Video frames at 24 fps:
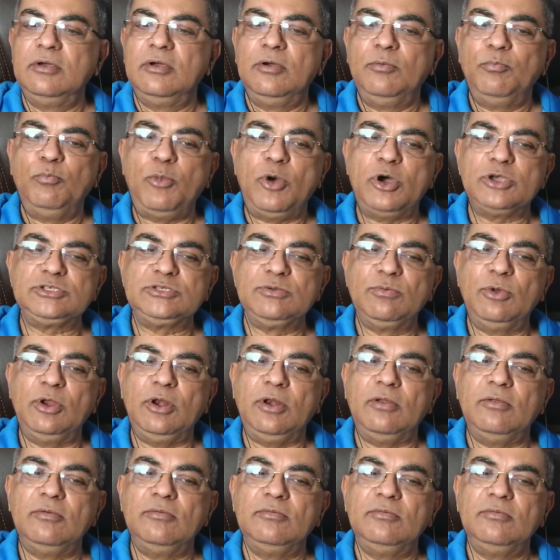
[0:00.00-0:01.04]
possible,
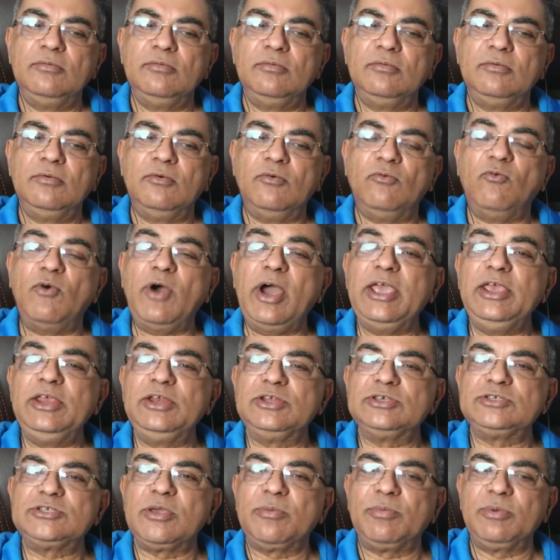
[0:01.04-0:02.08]
why it
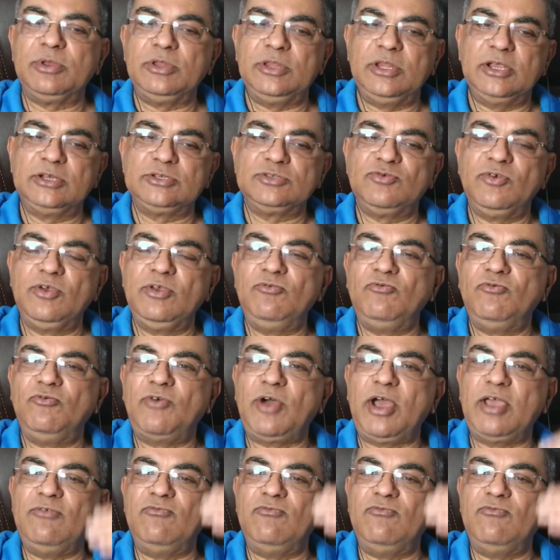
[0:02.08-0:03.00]
has happened. That's why five